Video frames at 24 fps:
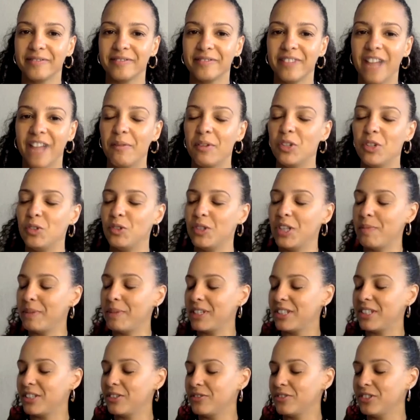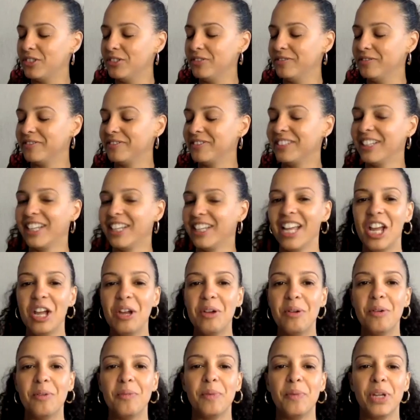I'm going to do that myself too.
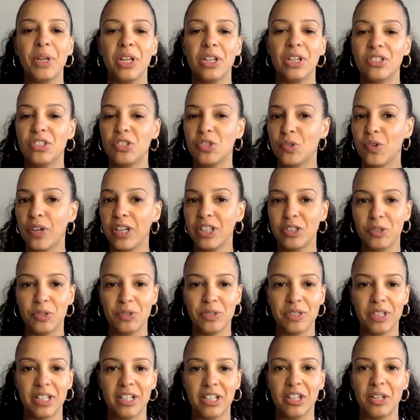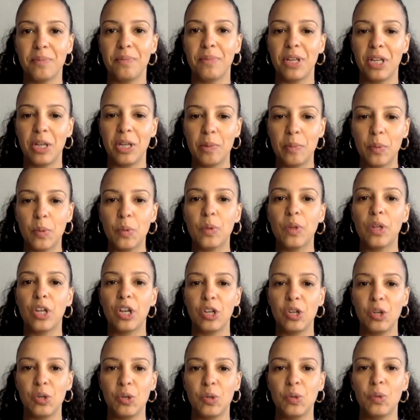Because it's right, Susan, the people
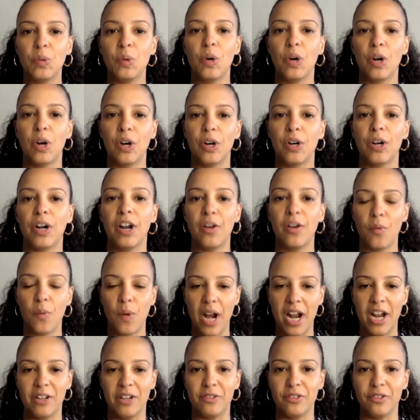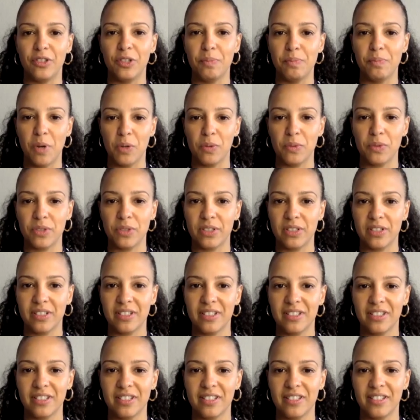that you are around the most,
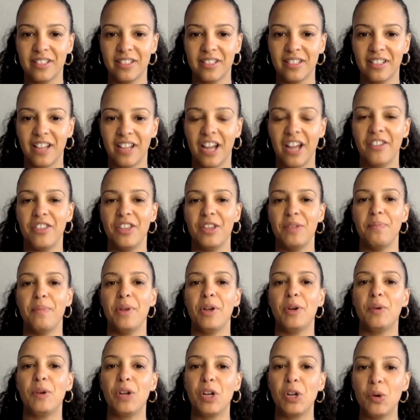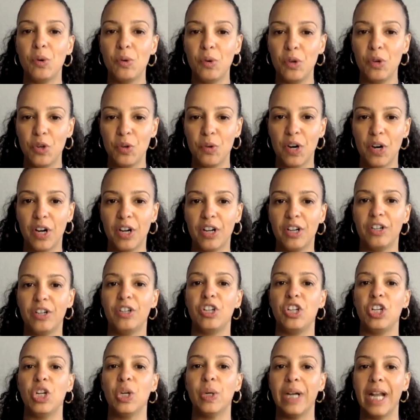are they mirroring who you
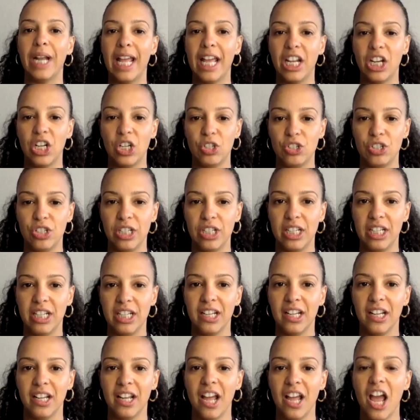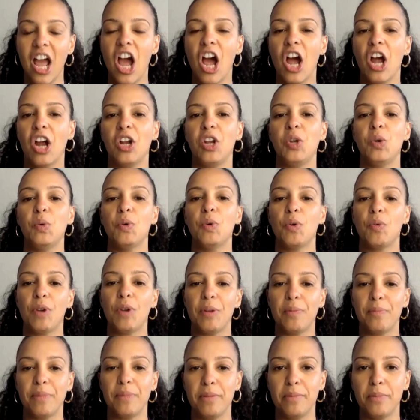are, your energy? Are you
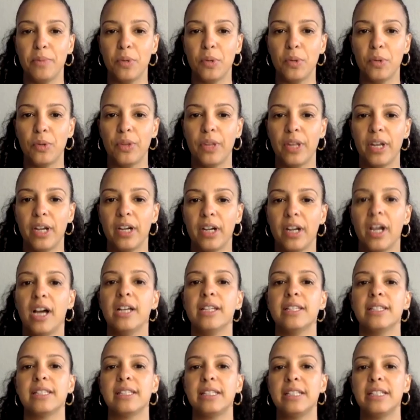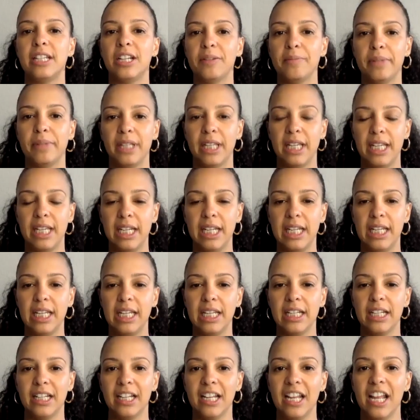around people that are constantly
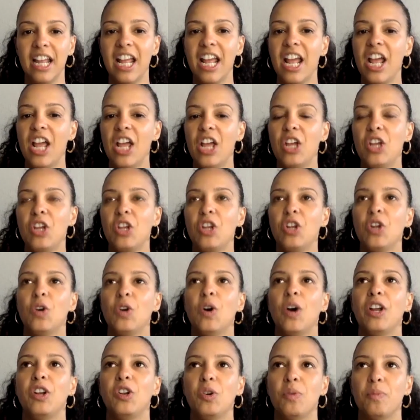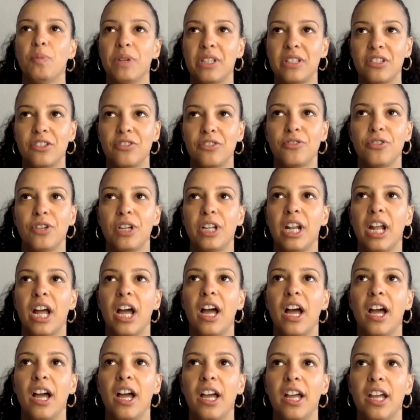complaining? I know myself when
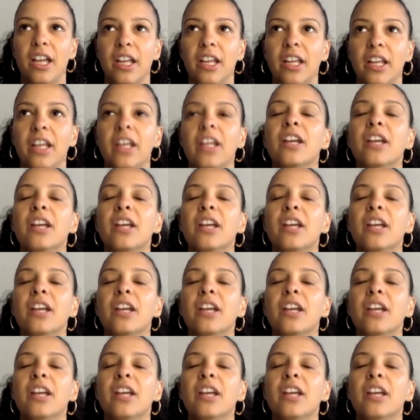I